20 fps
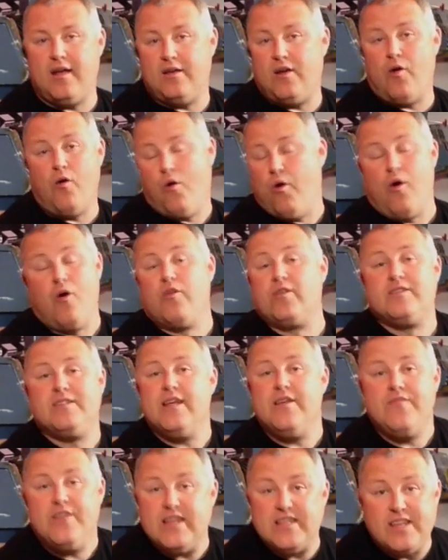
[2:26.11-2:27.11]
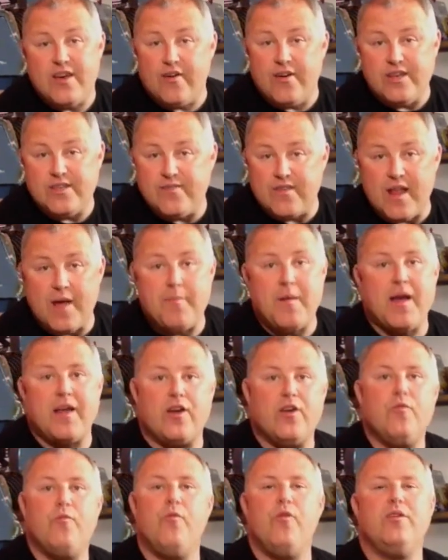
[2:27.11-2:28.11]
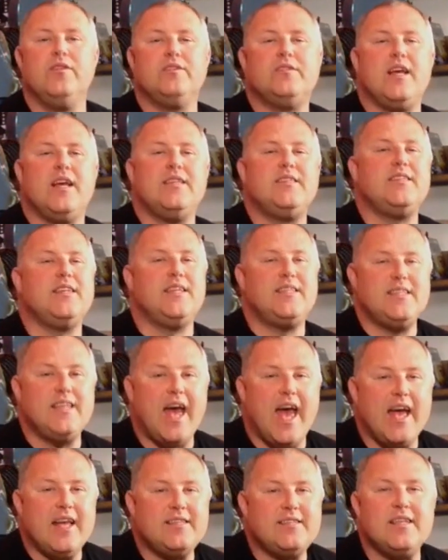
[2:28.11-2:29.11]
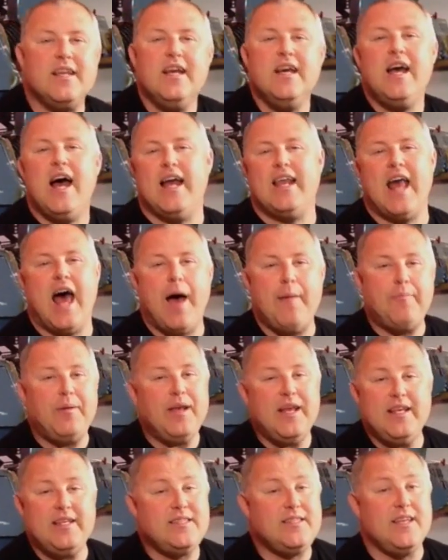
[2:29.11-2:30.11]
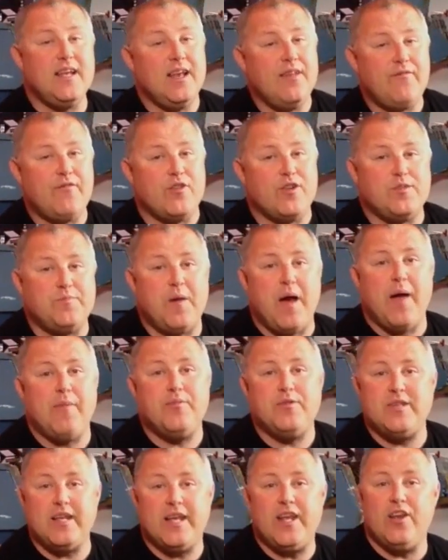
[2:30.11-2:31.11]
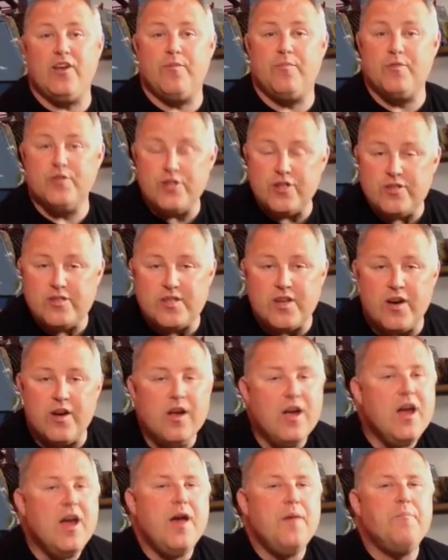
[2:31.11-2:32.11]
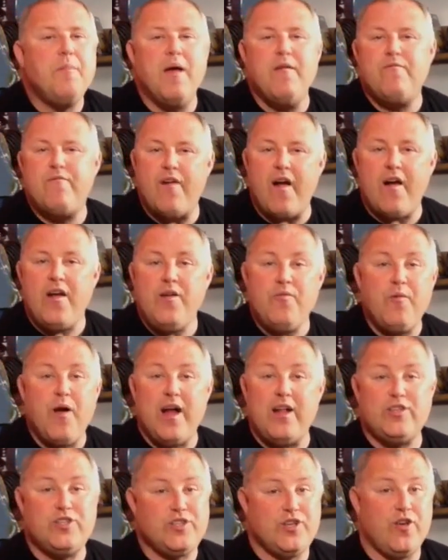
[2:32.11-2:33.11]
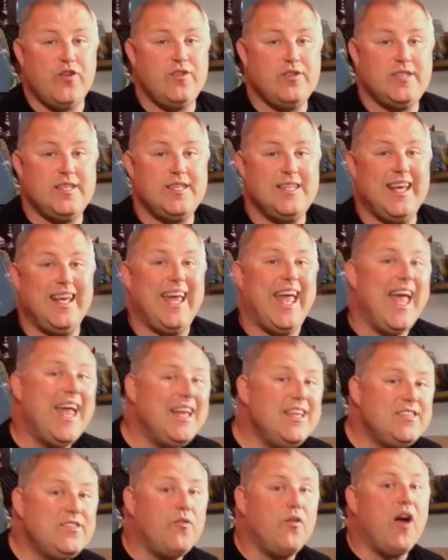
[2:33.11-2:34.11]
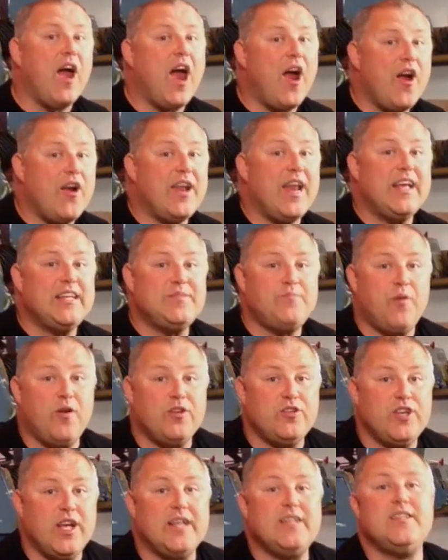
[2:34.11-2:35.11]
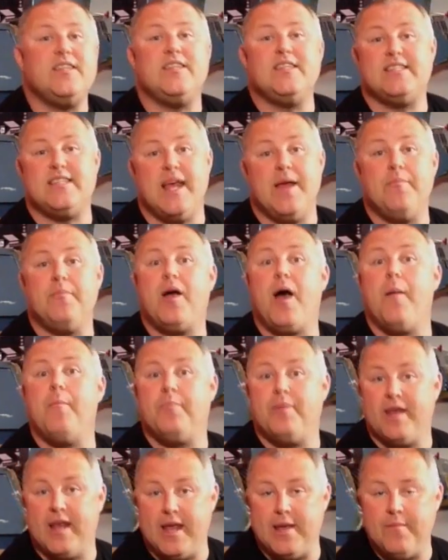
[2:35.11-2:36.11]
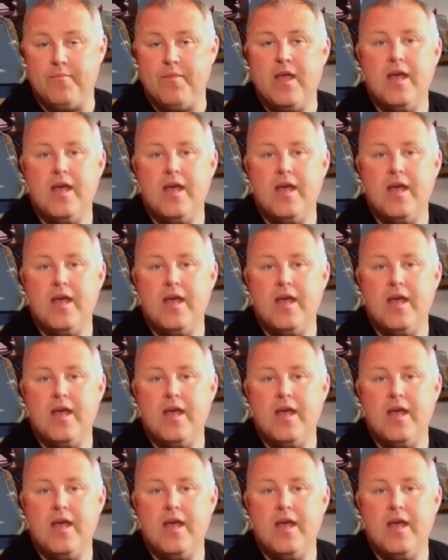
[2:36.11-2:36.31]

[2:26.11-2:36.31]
or TV series for that matter, was a success and happily delivered by a particular producer may very well choose to take his or her next project to the same company.